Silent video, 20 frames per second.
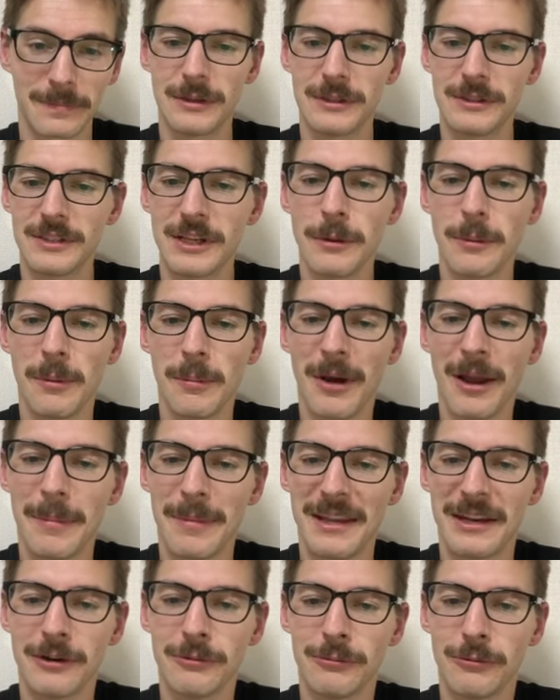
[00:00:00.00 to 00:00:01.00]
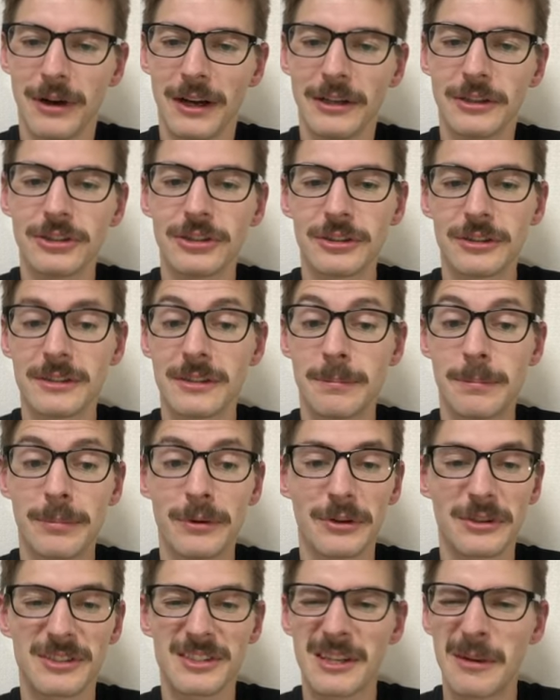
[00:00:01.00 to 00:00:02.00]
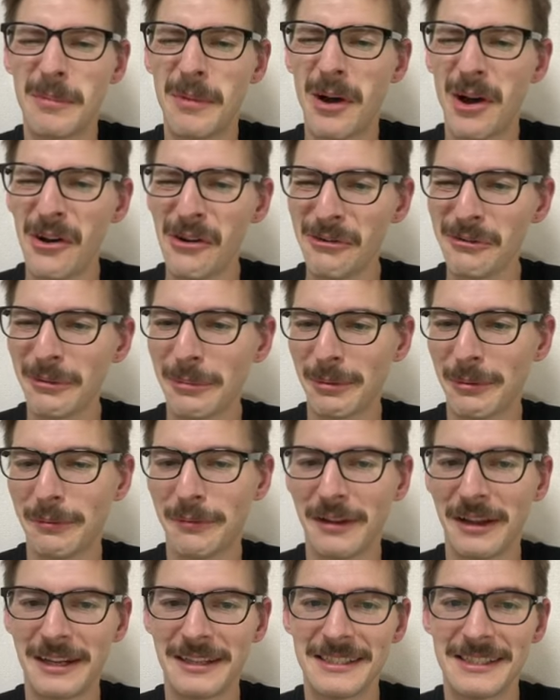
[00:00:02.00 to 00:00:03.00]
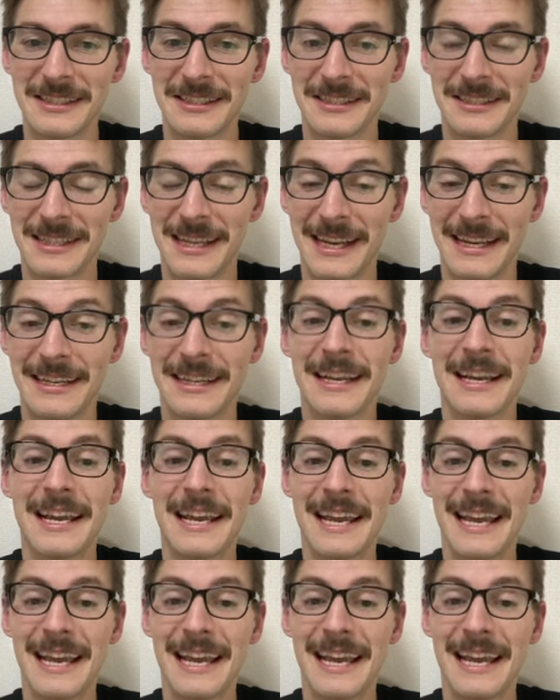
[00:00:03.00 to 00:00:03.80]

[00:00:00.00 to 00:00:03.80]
So we might be in a rush to book some horrible flight instead